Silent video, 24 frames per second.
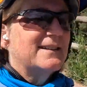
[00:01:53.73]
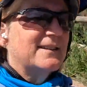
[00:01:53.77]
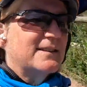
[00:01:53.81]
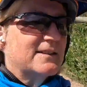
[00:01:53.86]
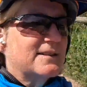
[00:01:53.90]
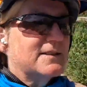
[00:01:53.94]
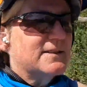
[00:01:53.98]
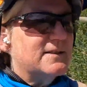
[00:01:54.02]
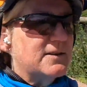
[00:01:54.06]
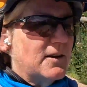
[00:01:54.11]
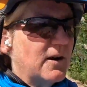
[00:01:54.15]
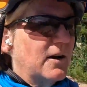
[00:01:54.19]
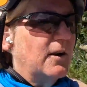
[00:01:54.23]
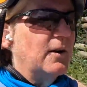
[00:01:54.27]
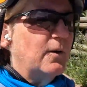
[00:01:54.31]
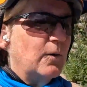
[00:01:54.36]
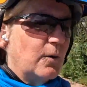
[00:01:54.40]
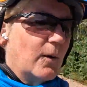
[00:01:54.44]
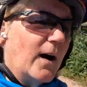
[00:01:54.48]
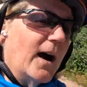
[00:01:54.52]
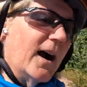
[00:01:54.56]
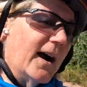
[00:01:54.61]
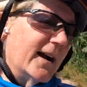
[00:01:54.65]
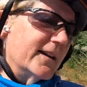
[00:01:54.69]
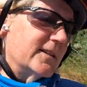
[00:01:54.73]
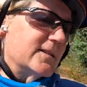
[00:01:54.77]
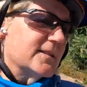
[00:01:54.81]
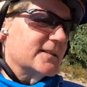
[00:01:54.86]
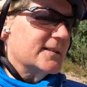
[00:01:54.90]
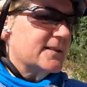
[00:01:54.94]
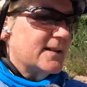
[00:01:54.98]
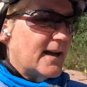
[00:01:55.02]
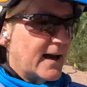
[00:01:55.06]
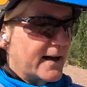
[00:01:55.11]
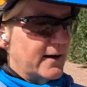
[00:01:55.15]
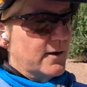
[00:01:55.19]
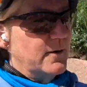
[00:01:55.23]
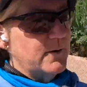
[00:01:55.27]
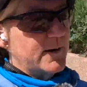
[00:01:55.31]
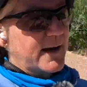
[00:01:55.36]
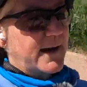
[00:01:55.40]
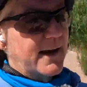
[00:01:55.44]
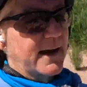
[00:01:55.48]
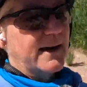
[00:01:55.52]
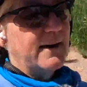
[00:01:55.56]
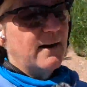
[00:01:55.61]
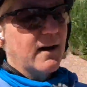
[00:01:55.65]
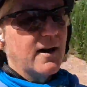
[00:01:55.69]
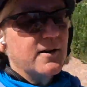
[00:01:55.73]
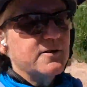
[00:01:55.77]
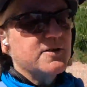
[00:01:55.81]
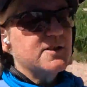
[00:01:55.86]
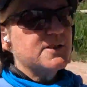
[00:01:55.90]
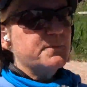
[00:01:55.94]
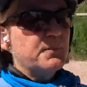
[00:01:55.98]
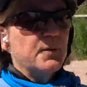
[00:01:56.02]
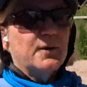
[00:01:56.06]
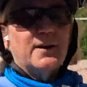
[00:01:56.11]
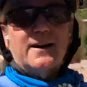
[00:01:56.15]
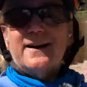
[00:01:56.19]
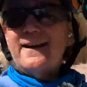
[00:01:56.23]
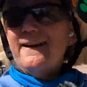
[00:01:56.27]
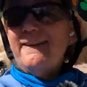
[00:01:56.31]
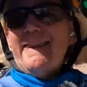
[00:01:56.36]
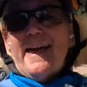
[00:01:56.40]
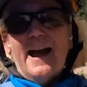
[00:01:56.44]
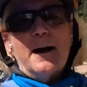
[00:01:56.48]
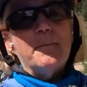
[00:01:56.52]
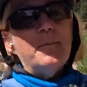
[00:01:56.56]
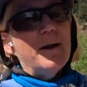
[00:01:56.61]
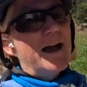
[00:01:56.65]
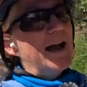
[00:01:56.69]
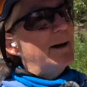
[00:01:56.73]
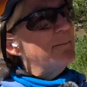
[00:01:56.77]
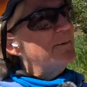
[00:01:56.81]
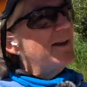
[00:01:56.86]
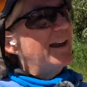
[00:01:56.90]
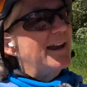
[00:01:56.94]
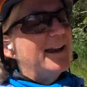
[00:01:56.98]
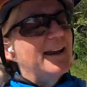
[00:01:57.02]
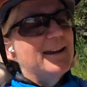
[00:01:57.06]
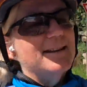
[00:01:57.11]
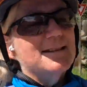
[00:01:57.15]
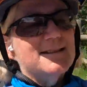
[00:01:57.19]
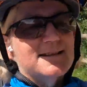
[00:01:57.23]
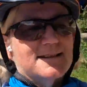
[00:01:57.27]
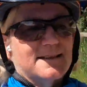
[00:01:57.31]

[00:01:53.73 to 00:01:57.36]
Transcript: So I just thought, okay, I'll just put it in that map case.